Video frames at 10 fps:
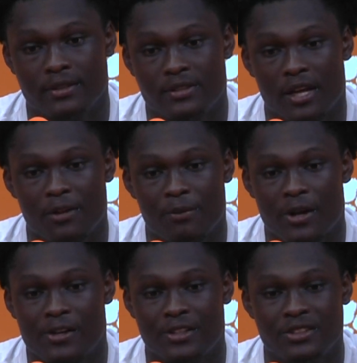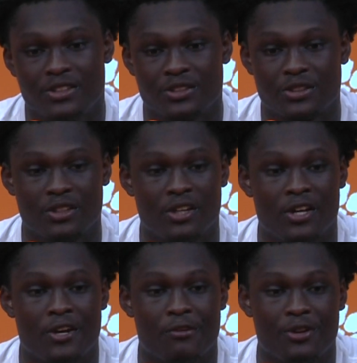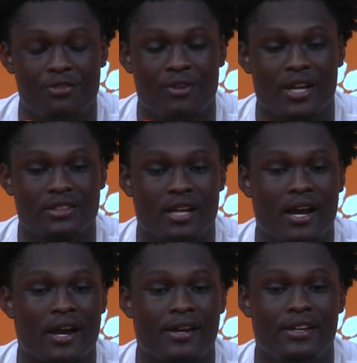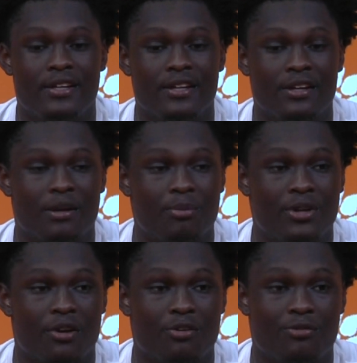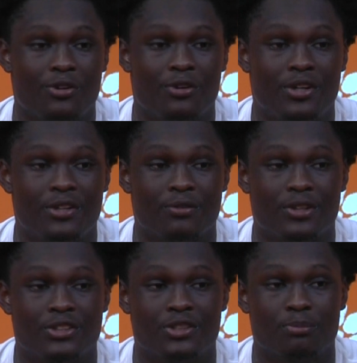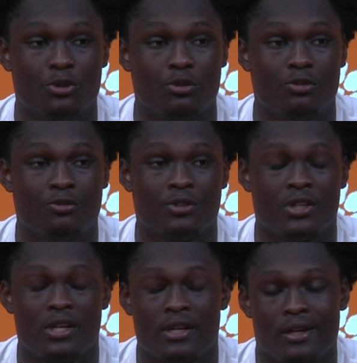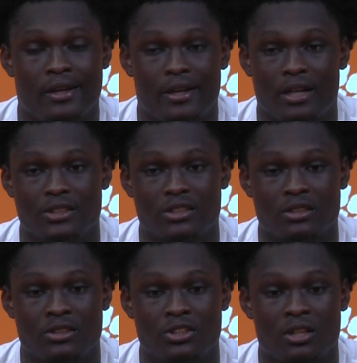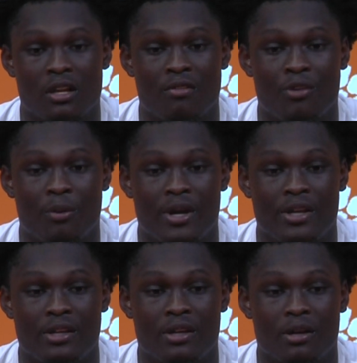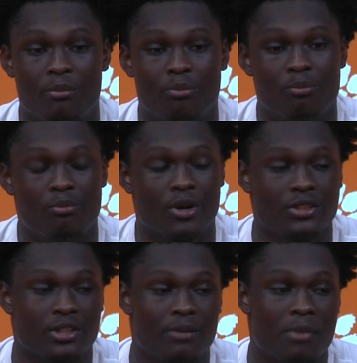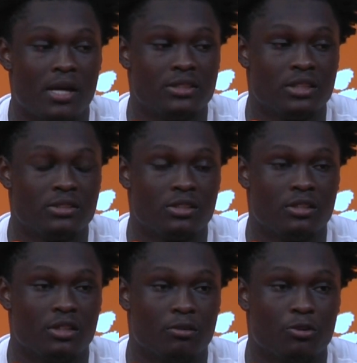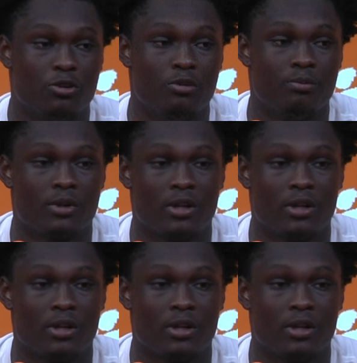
Tyler Brown, he's just a really fast guy. He can get up and down the field. He can really just move. And I just love the way he brings a good mindset to the room.